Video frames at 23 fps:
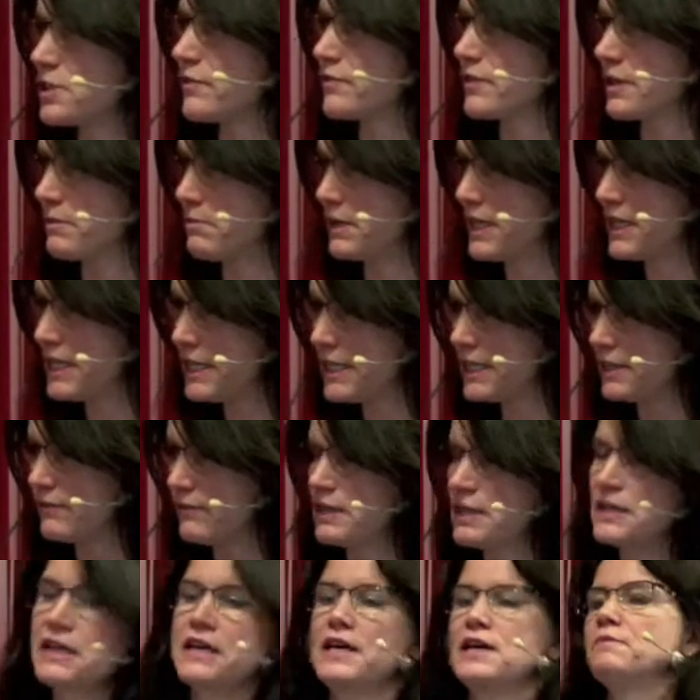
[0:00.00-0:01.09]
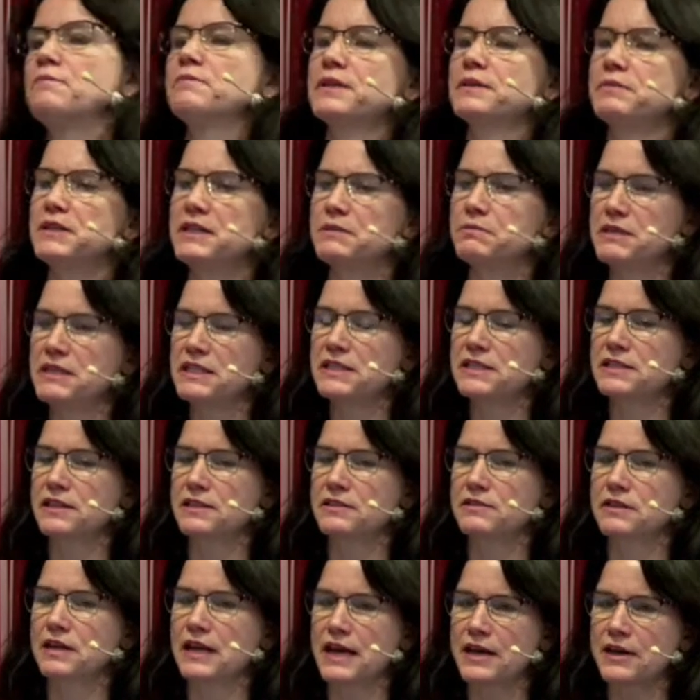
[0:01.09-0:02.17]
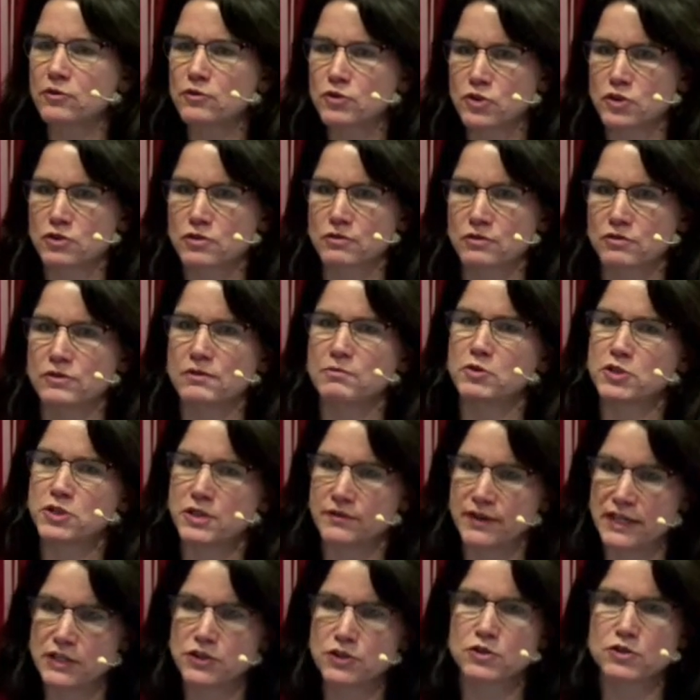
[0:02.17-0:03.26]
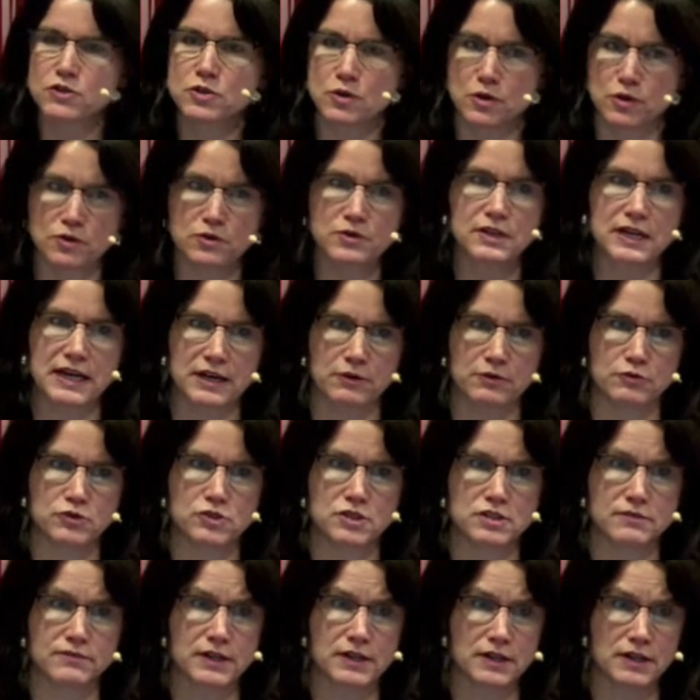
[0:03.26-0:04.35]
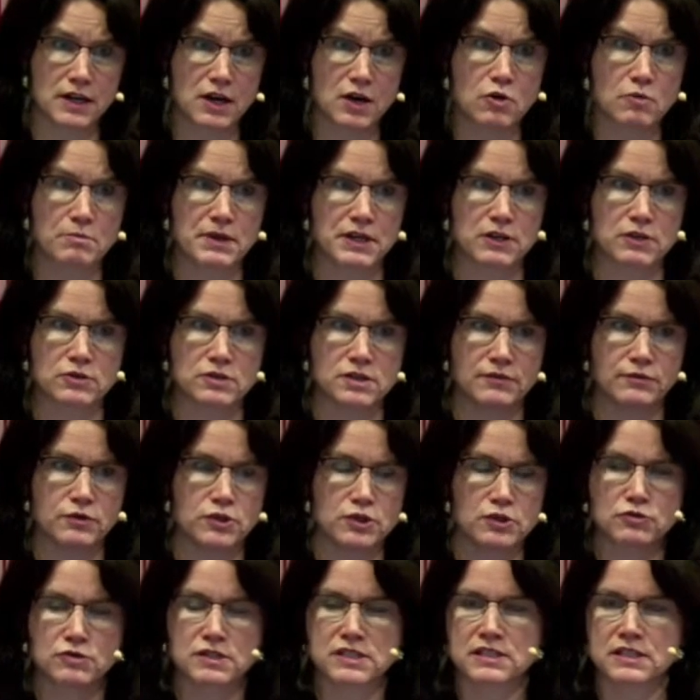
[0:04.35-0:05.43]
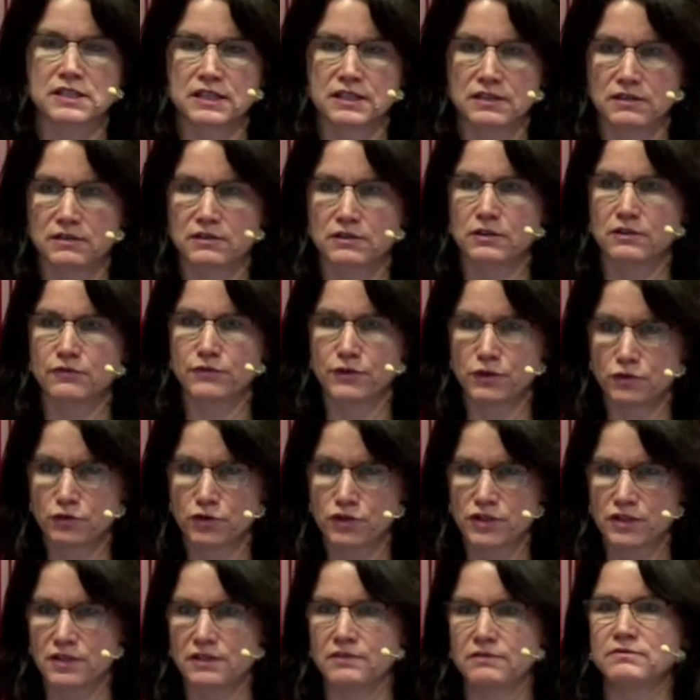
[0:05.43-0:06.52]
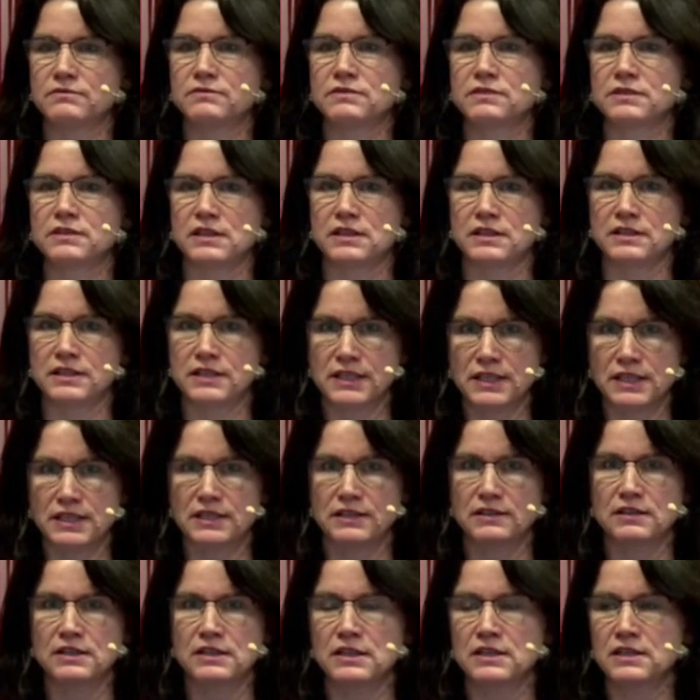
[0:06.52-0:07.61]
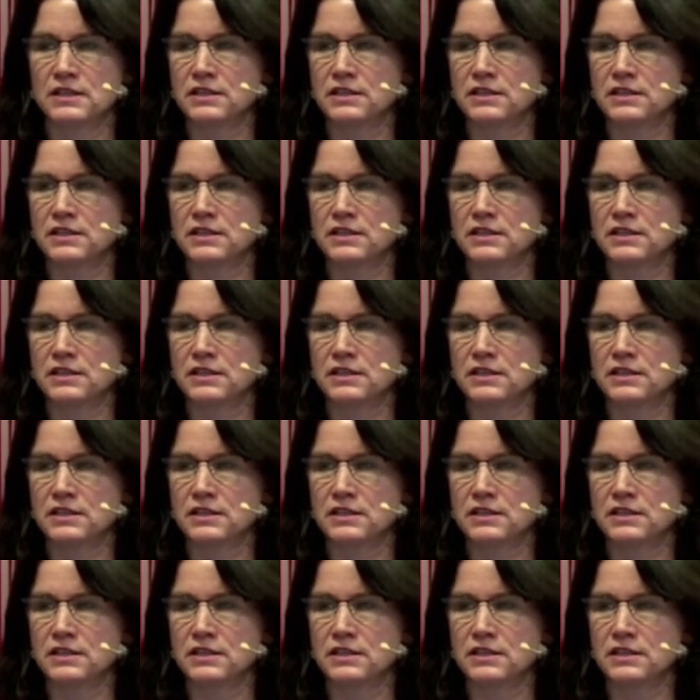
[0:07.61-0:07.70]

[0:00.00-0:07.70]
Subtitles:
of them leave, but it means that the language or the motivation to learn the language is very low, because if you don't see your future here,